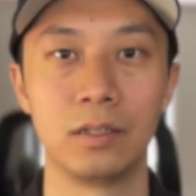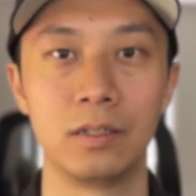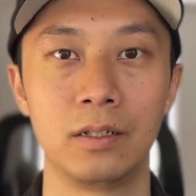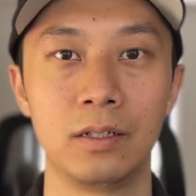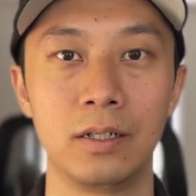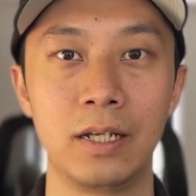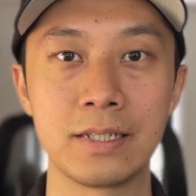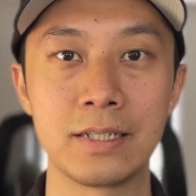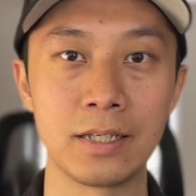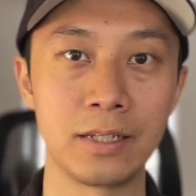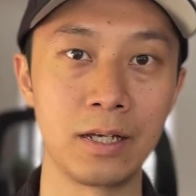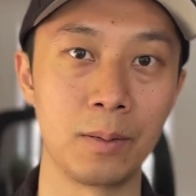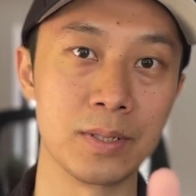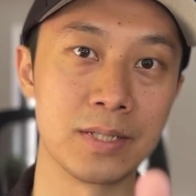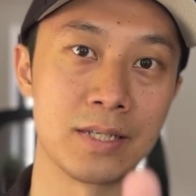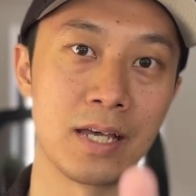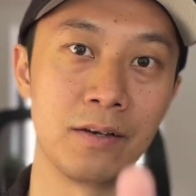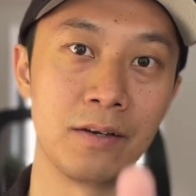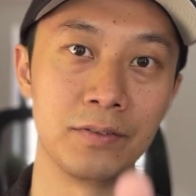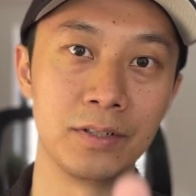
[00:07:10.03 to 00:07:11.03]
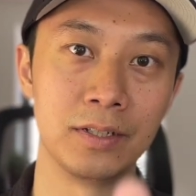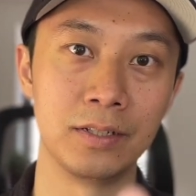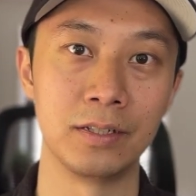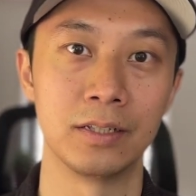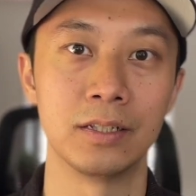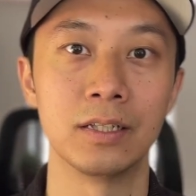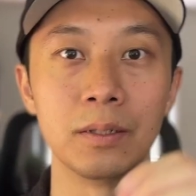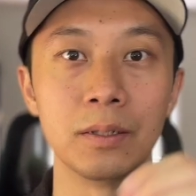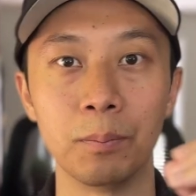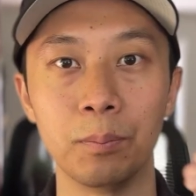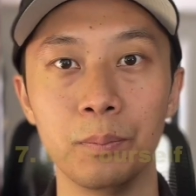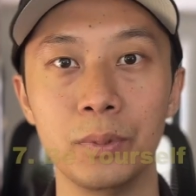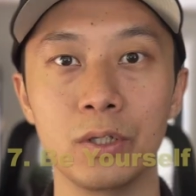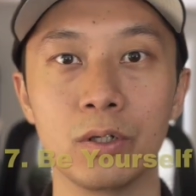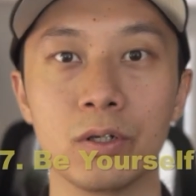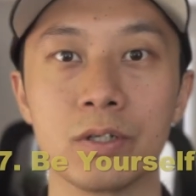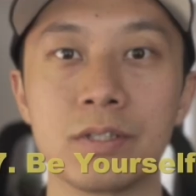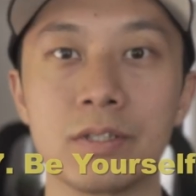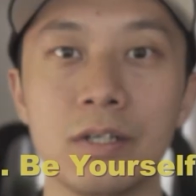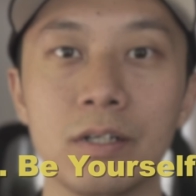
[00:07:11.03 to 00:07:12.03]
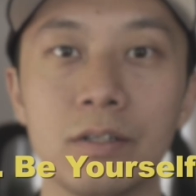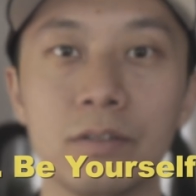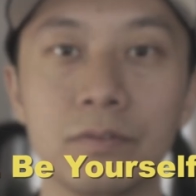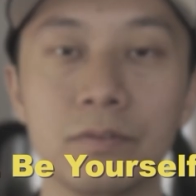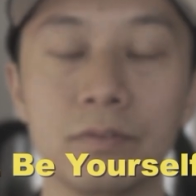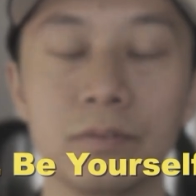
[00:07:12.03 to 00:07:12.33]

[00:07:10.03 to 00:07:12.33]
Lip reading: Lesson number 7, be yourself.